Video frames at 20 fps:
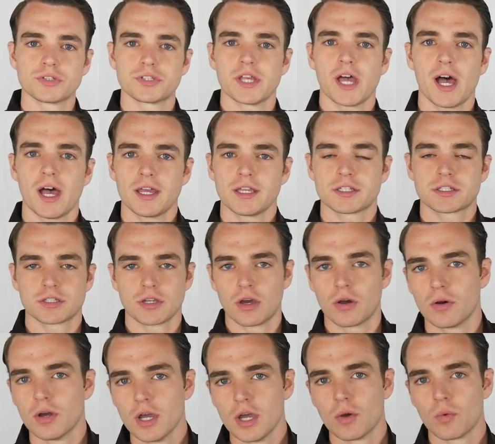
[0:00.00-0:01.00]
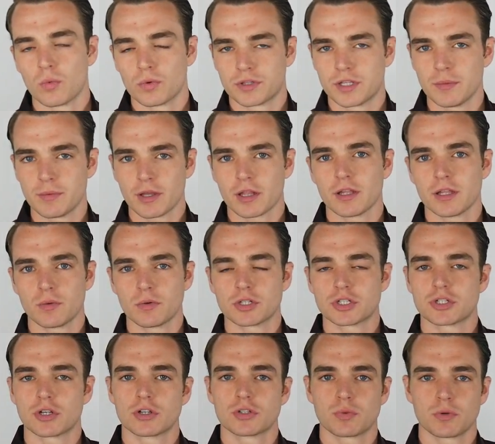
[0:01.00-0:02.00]
size, so typically with
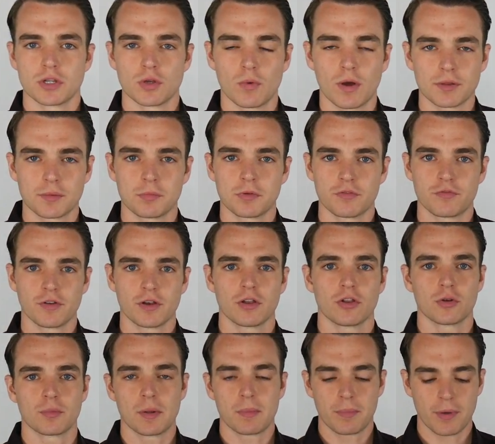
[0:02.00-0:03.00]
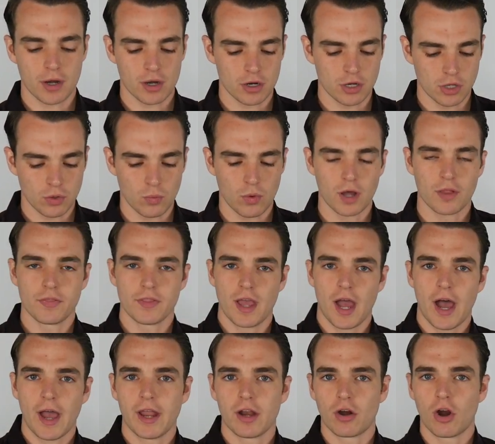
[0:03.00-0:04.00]
shirts, when you want them to fit a little bit better, you want the
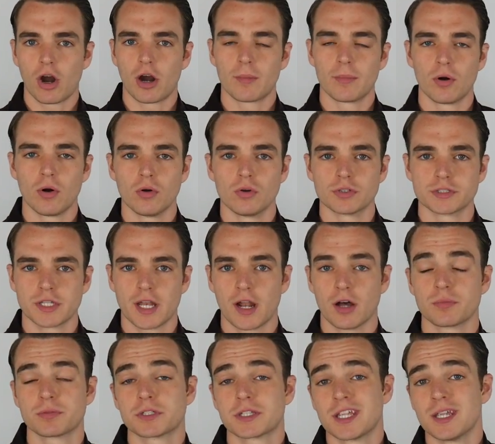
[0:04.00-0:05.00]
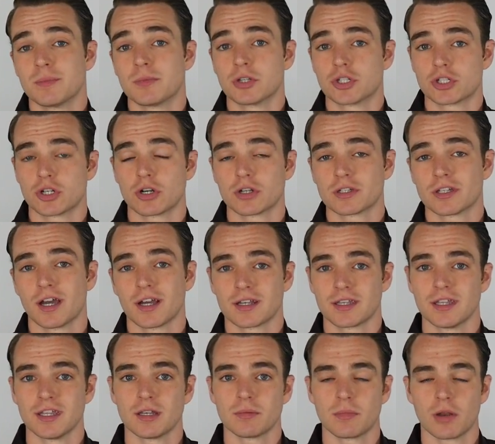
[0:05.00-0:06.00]
higher armholes. It helps keep the shirt
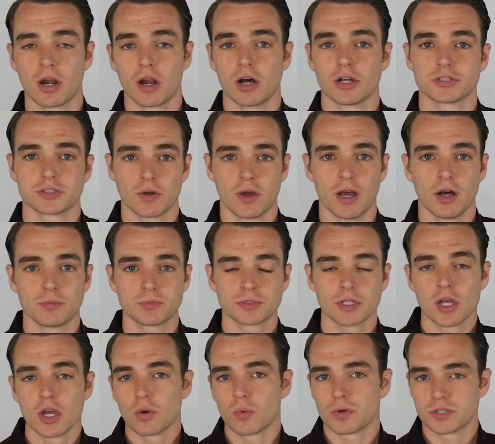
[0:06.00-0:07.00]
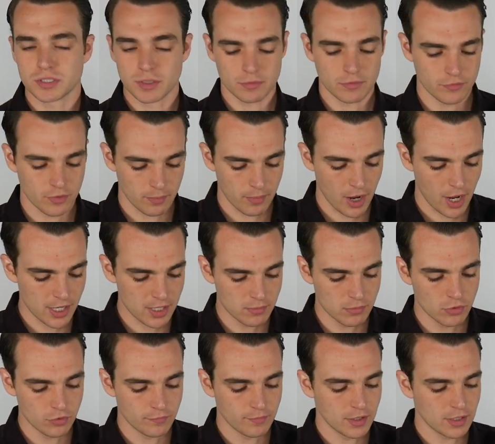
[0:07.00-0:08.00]
tucked in, but it also helps with some of your body
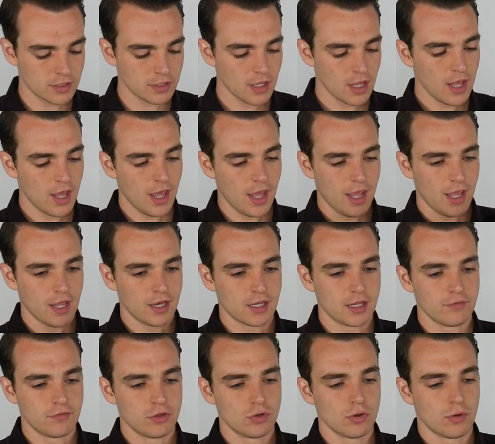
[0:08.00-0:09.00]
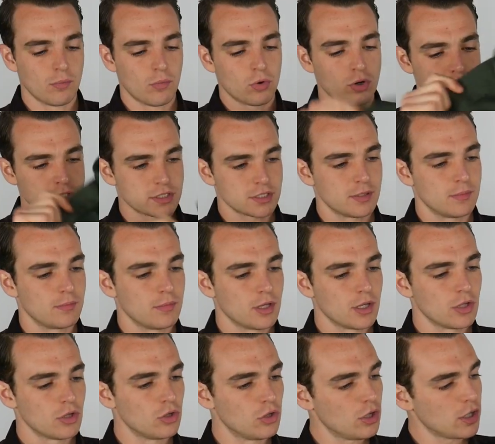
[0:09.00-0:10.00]
movement and give you a more slim
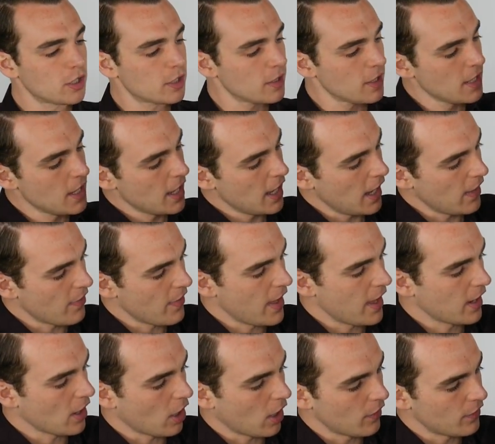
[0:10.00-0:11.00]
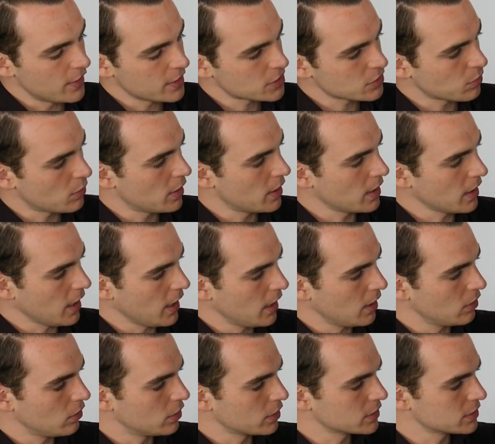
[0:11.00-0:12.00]
look. And then on this one,
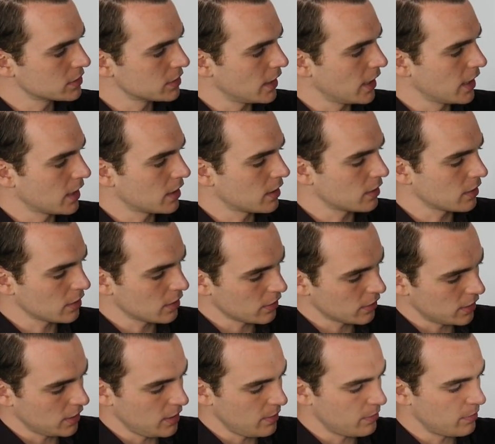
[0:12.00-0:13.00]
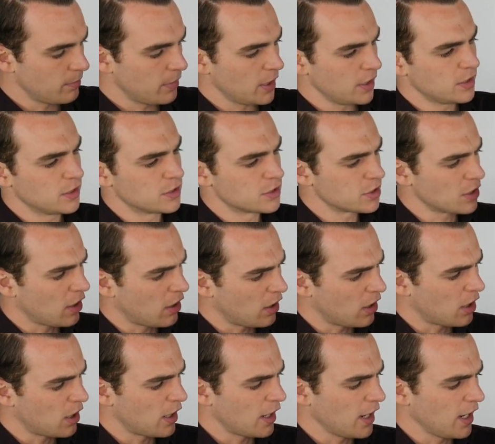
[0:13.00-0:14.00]
it looks like the buttons
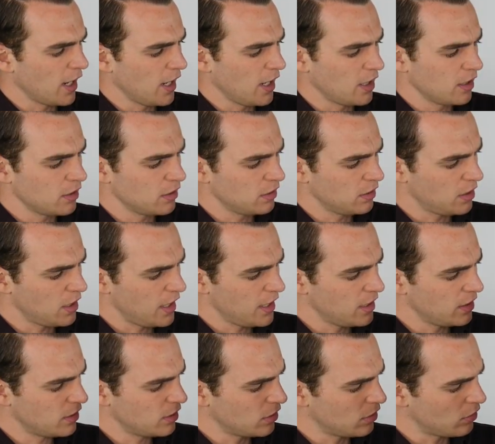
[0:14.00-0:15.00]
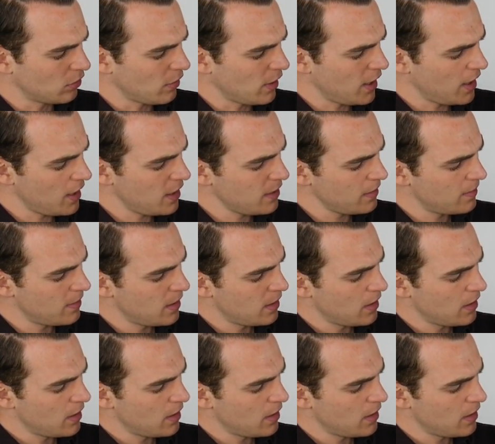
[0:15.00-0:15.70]
are a light gray,